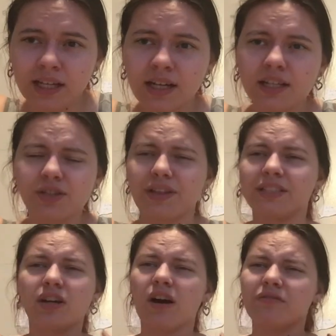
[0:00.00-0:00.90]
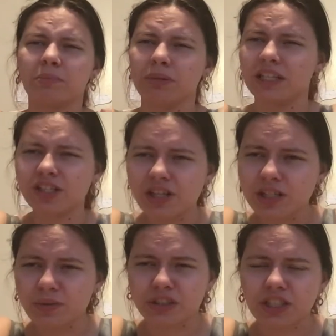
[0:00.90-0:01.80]
So they took out the bleachers,
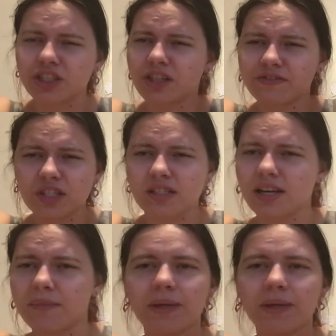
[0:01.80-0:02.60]
which they should have just did.